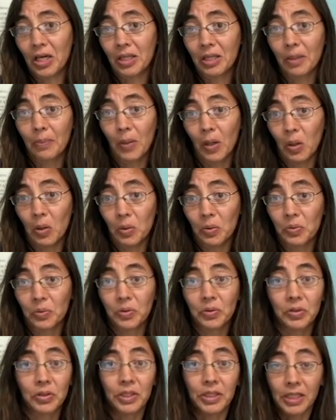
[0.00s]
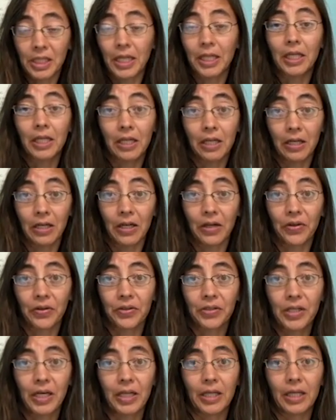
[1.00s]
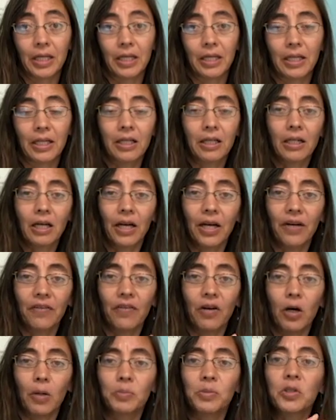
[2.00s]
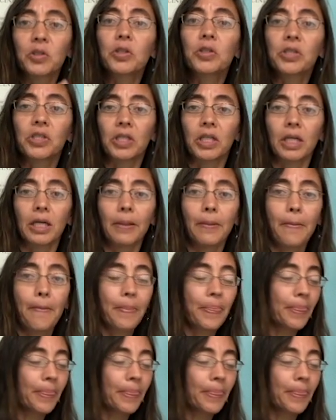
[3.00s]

the bone, or a tendon and another tendon. It kind of helps cushion it.